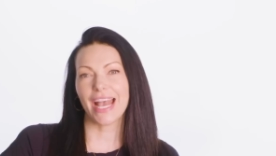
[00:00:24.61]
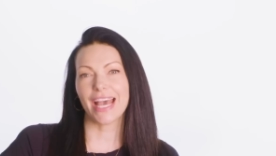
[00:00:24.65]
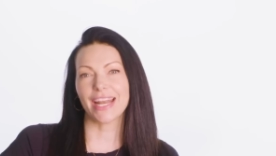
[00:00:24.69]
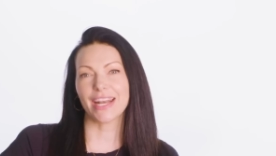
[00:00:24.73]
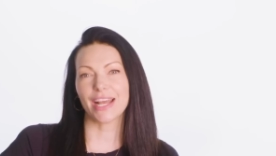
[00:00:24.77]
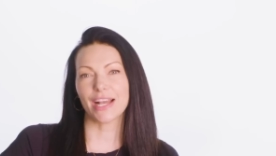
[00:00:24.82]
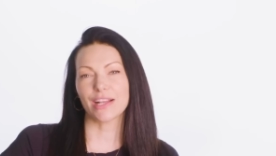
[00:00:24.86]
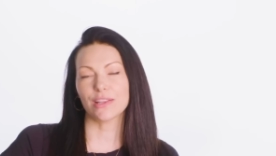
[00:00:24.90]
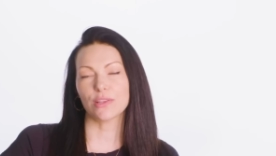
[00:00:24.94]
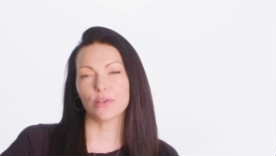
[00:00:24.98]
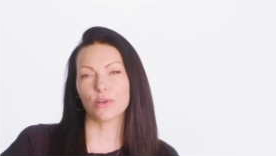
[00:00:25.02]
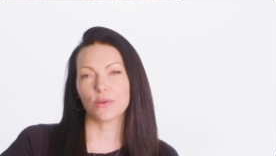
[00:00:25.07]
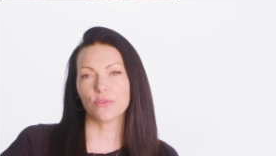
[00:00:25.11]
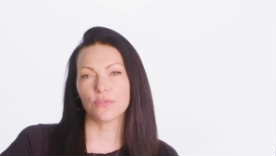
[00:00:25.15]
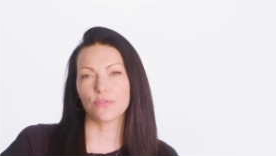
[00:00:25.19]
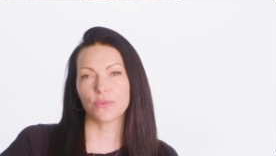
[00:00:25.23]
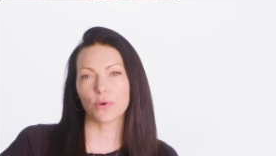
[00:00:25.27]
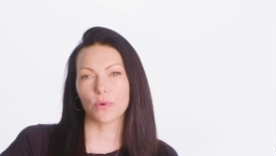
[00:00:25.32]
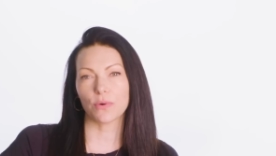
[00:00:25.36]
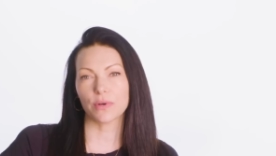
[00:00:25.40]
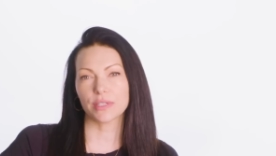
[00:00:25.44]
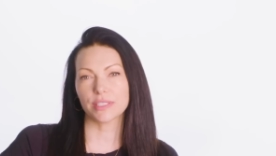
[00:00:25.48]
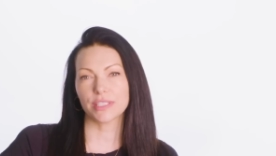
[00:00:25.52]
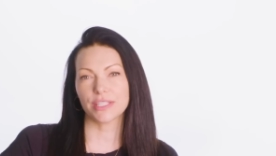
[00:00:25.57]
And I look
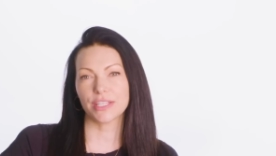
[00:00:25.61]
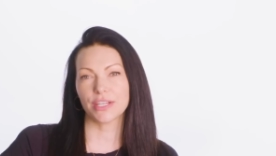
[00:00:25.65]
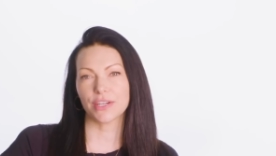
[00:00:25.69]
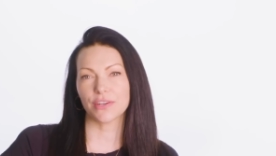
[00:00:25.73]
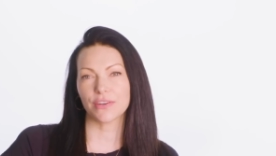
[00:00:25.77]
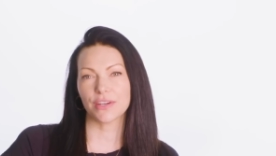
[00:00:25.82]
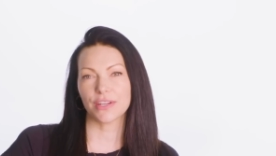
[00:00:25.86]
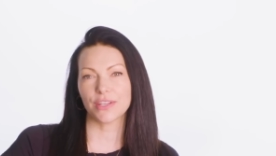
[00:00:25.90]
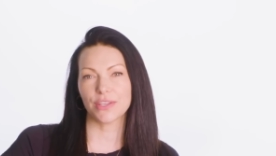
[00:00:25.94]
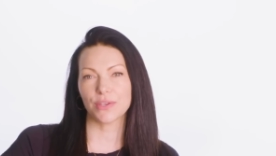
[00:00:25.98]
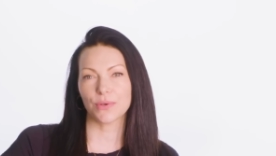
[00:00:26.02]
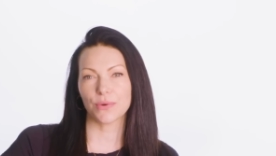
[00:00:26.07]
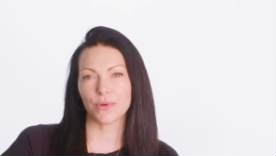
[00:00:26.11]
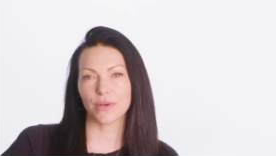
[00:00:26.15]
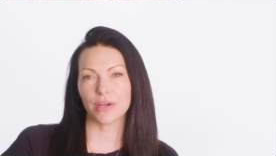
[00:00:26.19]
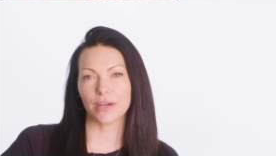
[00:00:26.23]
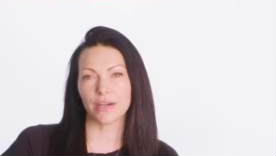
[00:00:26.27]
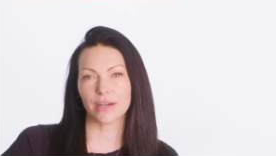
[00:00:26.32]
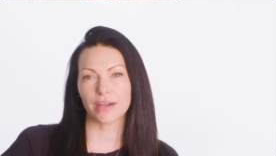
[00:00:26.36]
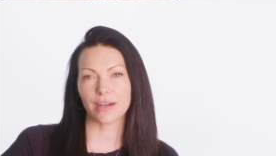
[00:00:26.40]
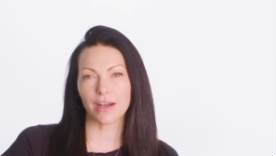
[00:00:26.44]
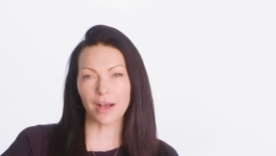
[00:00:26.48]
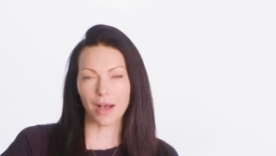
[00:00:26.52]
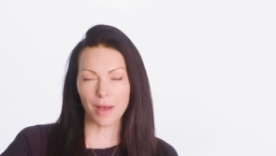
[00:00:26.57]
forward to hearing
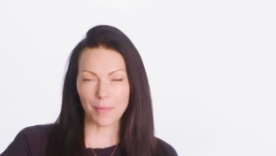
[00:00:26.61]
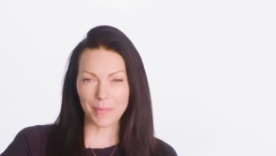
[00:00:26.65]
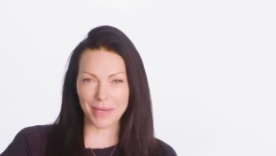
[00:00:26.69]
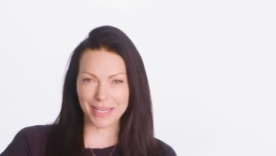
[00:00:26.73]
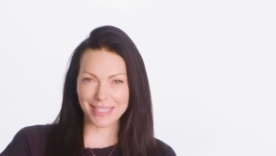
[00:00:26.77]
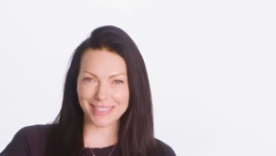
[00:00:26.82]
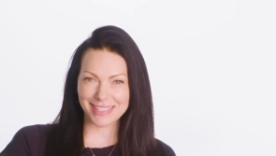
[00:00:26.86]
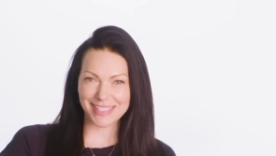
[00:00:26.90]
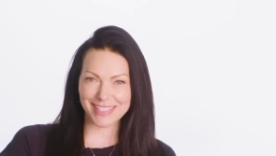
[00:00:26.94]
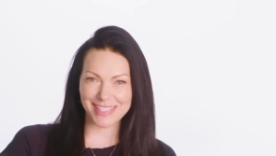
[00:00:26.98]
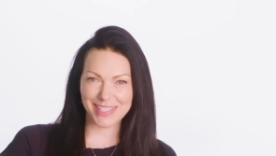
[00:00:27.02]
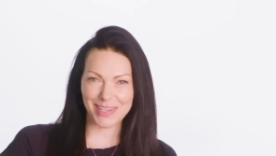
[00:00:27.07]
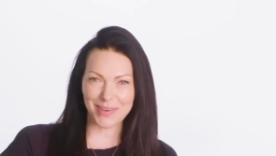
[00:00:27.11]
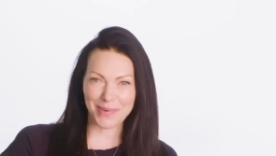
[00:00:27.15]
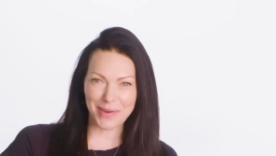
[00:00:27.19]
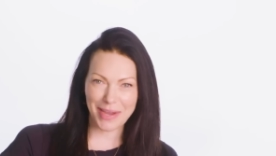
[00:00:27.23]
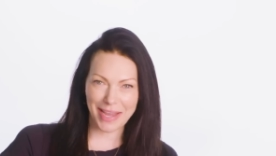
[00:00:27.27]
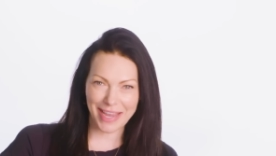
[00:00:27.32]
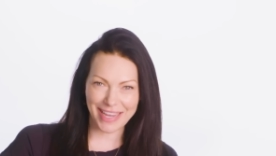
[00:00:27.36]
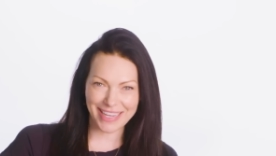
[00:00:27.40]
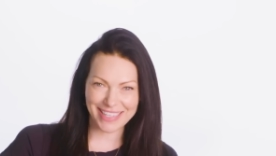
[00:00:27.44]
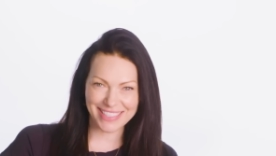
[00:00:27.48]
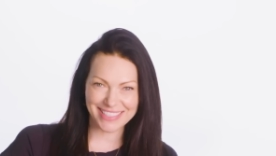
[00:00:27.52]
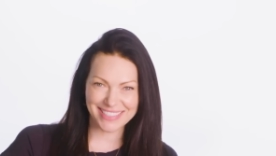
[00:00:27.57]
your comments.
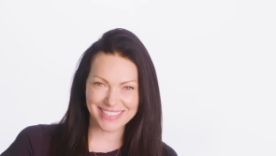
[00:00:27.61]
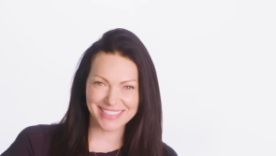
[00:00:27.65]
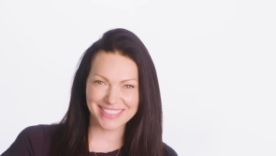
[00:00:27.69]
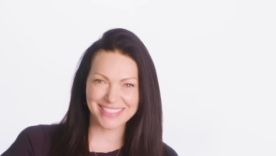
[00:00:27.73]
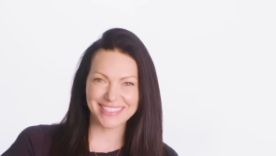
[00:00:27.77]
Okay.